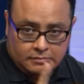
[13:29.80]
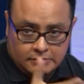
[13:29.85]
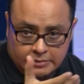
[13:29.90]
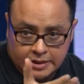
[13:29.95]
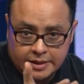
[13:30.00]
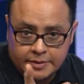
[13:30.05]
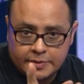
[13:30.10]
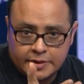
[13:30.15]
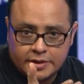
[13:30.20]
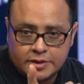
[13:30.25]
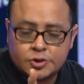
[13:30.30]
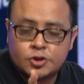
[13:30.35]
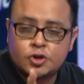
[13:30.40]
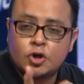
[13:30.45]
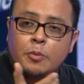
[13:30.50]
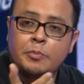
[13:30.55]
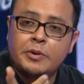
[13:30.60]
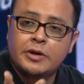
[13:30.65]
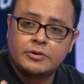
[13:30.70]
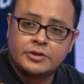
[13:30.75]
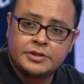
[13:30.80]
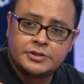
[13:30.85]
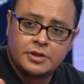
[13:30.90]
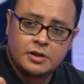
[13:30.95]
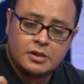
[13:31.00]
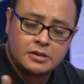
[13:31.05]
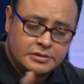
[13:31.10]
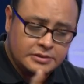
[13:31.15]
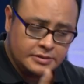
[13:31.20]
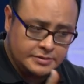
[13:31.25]
maybe shopping
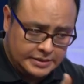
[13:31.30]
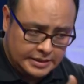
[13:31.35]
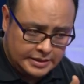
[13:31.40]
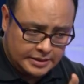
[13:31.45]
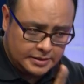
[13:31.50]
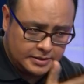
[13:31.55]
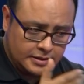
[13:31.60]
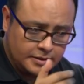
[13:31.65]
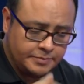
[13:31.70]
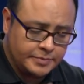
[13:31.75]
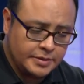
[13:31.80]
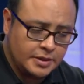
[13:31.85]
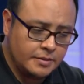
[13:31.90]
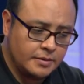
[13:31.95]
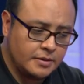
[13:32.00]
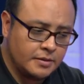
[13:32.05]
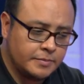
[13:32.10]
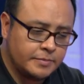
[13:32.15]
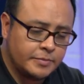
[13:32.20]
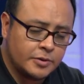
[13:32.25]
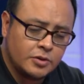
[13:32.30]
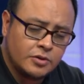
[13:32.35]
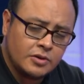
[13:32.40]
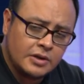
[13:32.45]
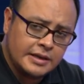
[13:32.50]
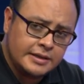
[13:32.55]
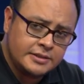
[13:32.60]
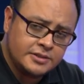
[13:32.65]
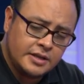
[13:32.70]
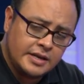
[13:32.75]
results, the, the, the product
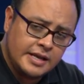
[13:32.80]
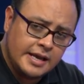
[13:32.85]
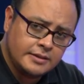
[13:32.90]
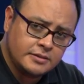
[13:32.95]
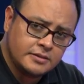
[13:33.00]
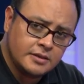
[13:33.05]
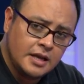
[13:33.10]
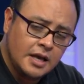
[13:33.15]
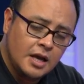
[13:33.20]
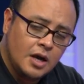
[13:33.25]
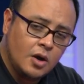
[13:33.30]
listing ads,